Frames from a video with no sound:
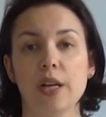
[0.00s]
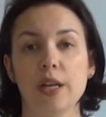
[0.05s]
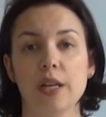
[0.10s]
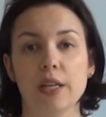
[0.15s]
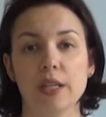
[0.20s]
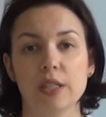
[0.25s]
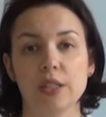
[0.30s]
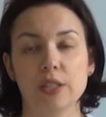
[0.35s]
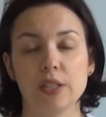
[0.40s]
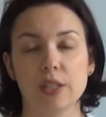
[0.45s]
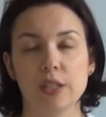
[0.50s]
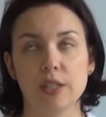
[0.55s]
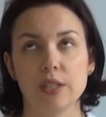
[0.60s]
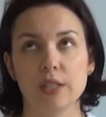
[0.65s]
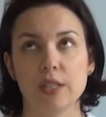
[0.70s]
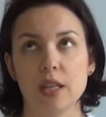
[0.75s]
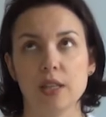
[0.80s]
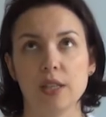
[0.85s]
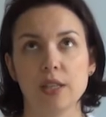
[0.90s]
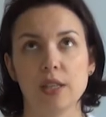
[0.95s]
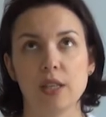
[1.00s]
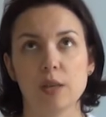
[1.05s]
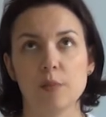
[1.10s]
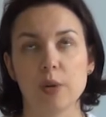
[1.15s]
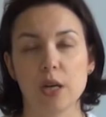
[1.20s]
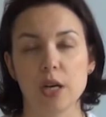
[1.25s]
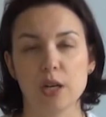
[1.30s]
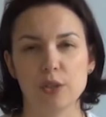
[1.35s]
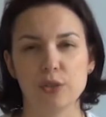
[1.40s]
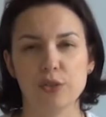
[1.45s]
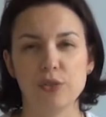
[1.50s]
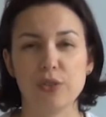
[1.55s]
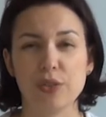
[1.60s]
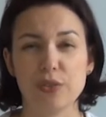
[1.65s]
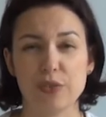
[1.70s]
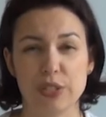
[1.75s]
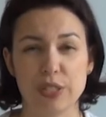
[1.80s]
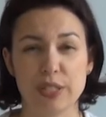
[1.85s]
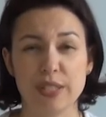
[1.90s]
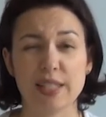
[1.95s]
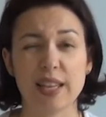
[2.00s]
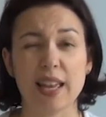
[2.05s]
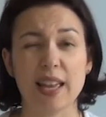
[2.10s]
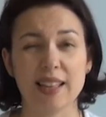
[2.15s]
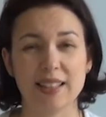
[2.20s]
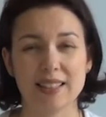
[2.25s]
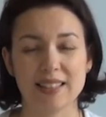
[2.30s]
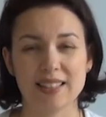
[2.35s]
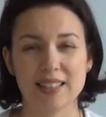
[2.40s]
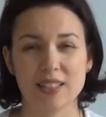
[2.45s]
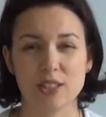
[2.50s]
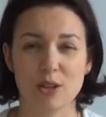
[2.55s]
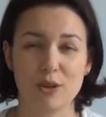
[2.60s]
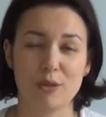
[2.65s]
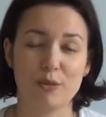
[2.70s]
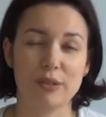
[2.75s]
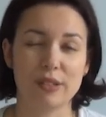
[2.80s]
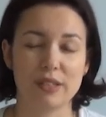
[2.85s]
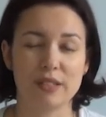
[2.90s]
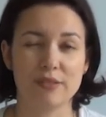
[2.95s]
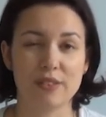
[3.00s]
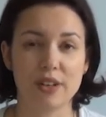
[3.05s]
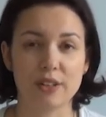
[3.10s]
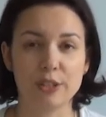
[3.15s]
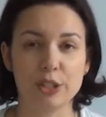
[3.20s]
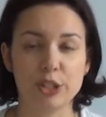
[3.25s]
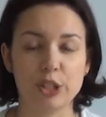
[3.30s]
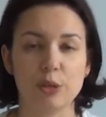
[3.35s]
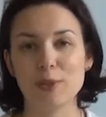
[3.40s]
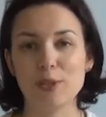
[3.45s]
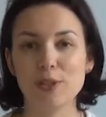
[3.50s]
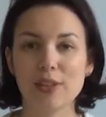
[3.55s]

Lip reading: and it's something about 50 cents, so it's very cheap.